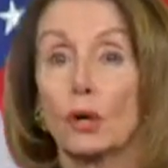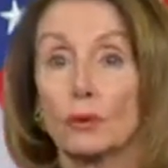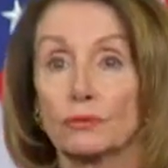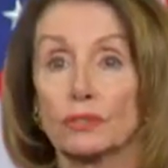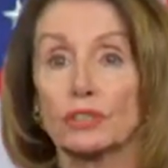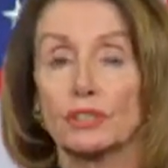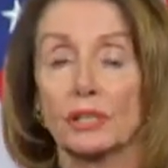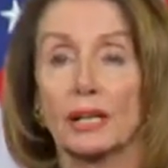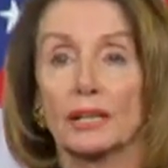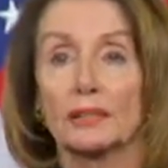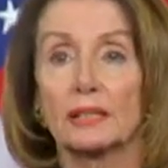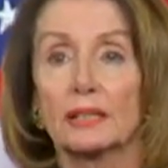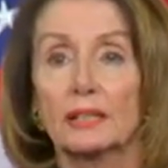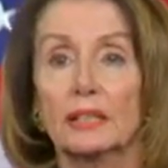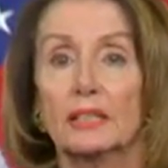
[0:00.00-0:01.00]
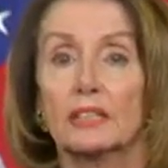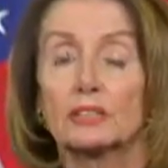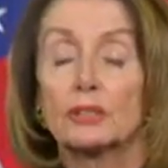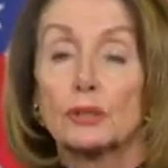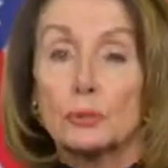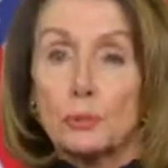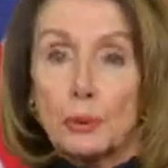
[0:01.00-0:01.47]
oversight.
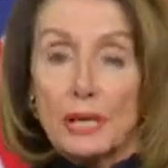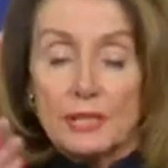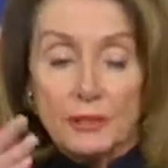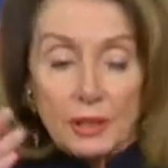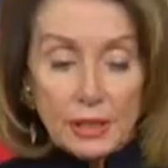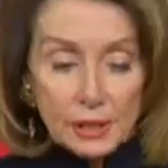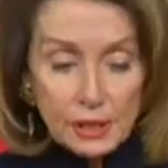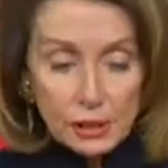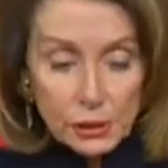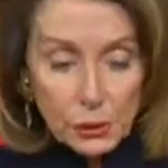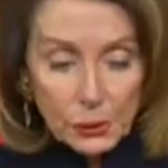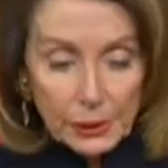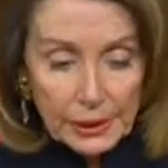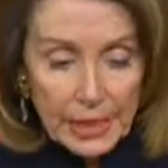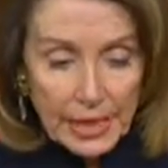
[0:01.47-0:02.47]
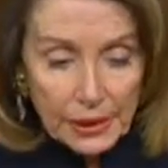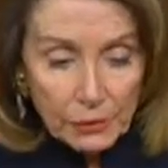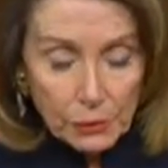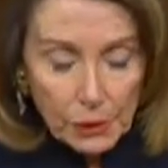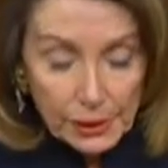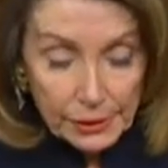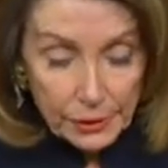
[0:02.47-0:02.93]
So the president is doing an end
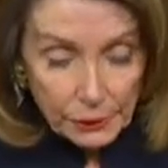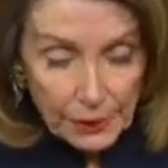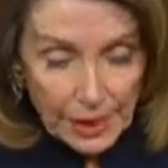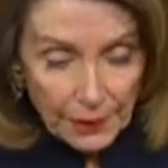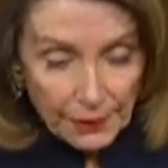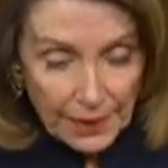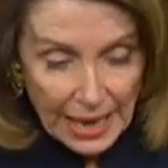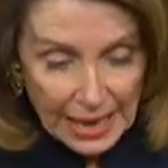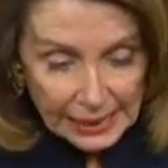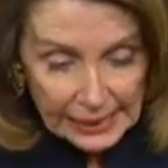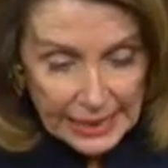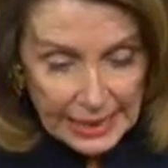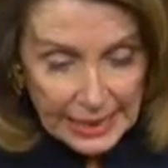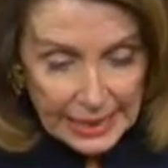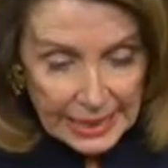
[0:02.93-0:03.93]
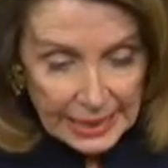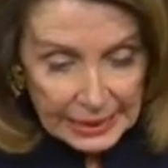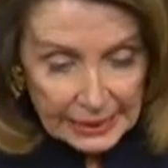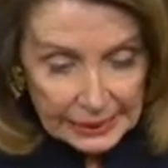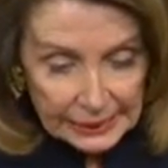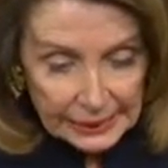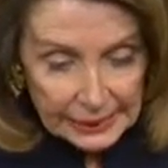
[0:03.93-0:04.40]
run around that.
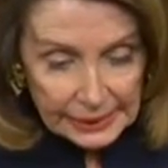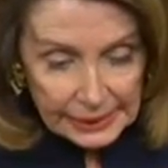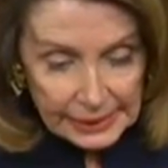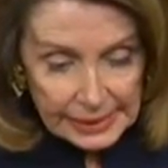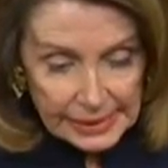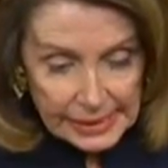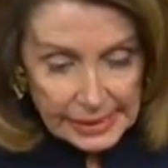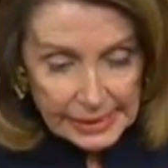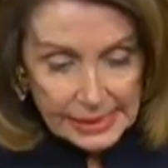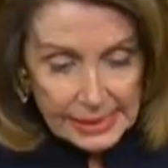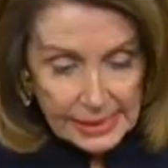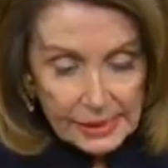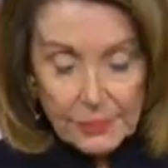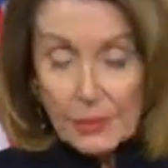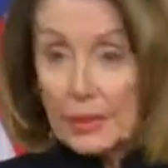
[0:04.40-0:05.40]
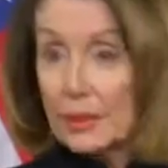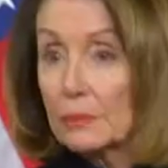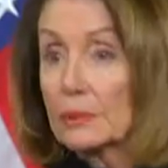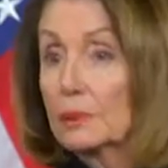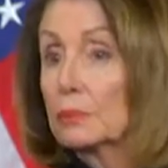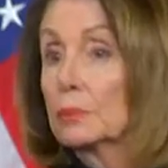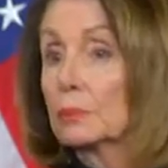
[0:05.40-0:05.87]

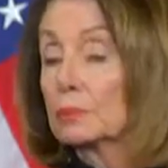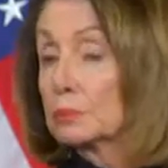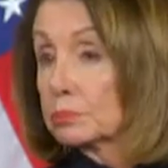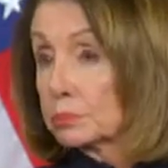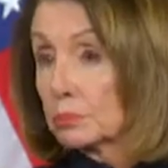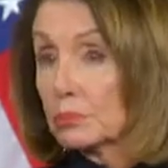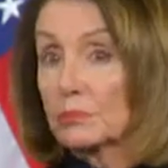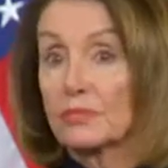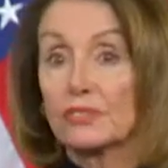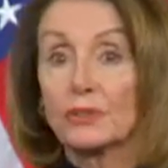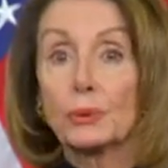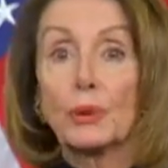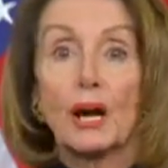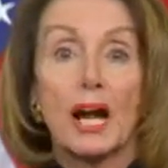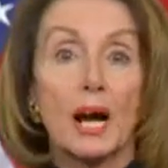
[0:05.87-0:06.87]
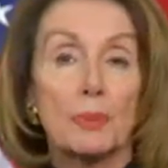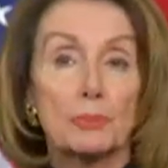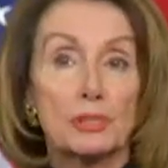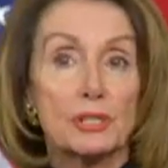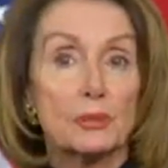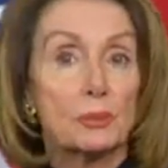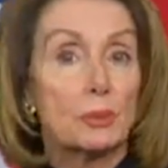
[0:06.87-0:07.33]
We will review our
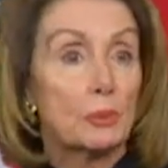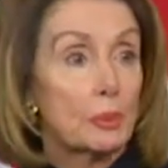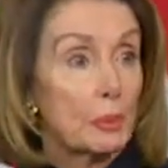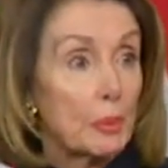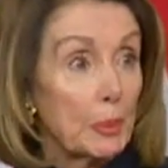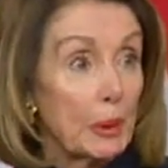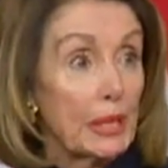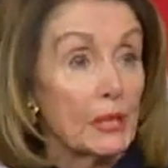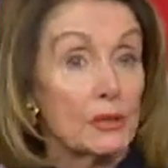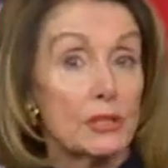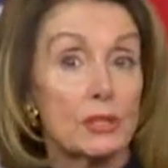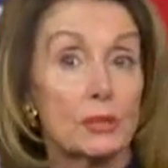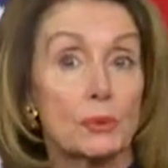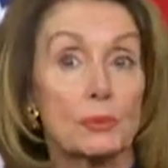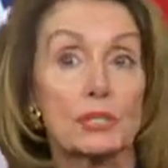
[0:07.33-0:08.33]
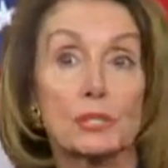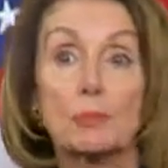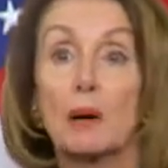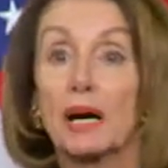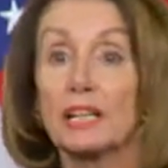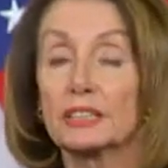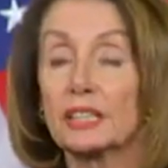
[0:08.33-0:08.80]
options. We'll be prepared to
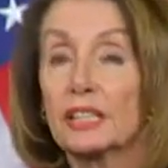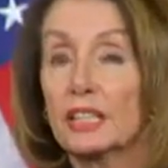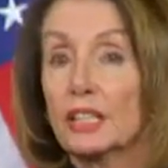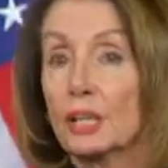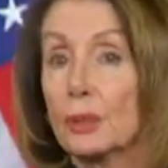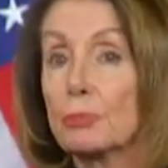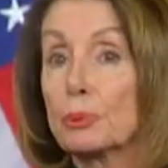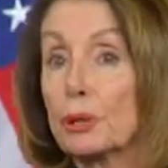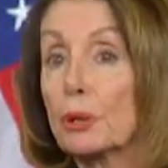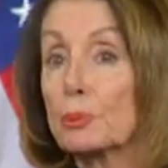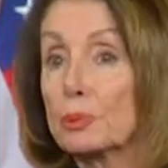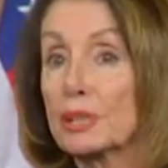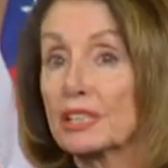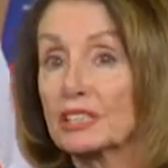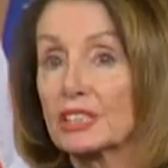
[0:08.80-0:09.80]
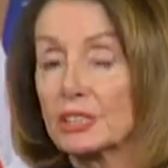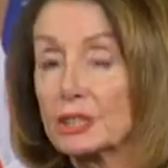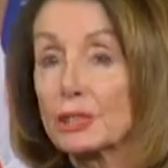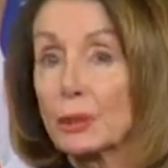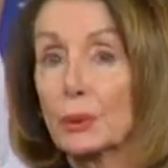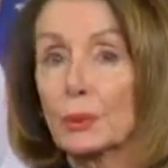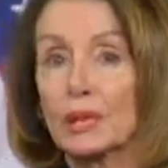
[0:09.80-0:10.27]
respond appropriately
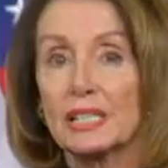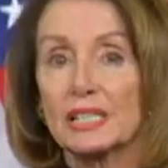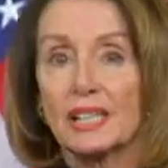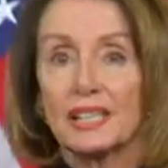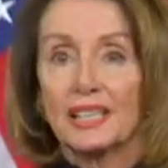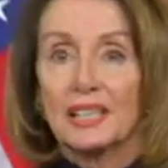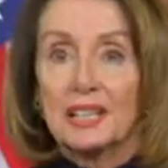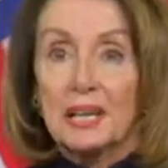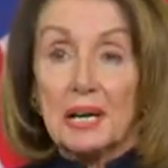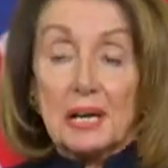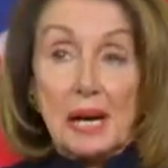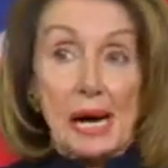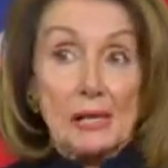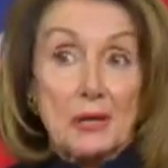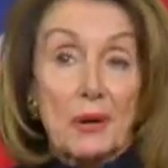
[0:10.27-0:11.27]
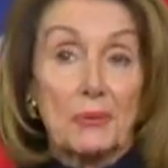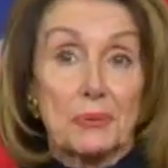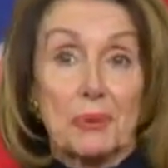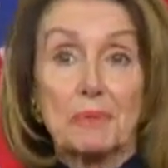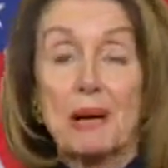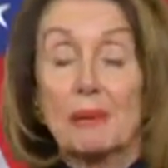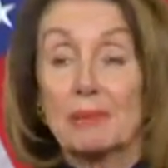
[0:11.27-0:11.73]
to it. I know the
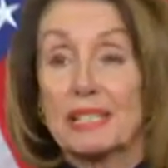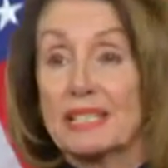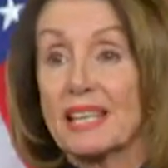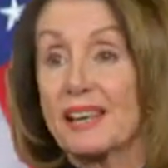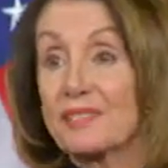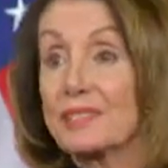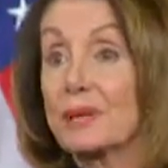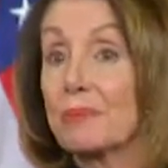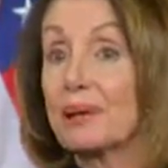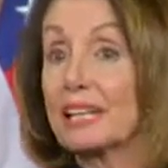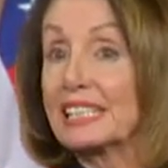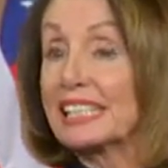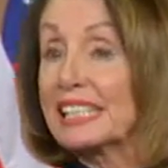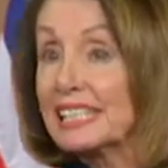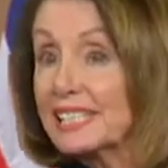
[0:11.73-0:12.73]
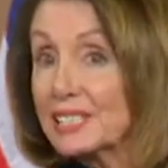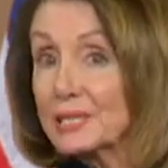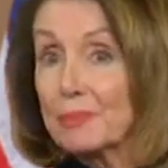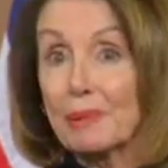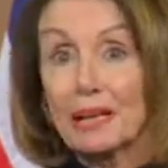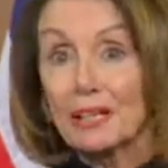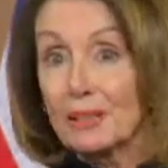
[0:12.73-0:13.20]
Republicans have some unease
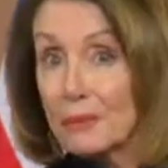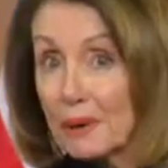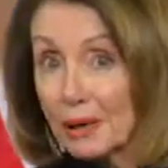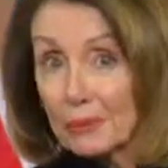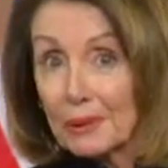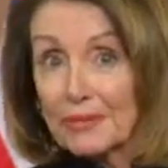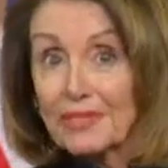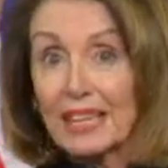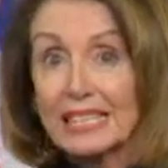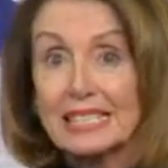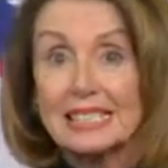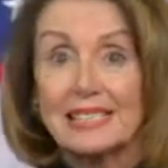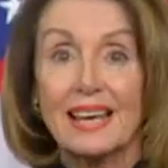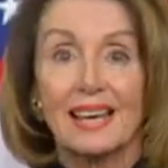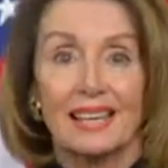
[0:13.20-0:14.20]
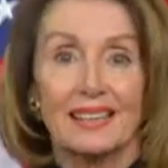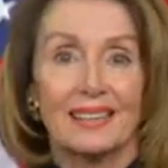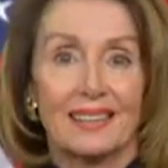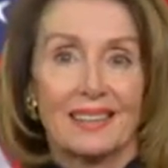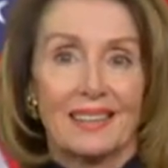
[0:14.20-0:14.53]
about it, no matter what they say,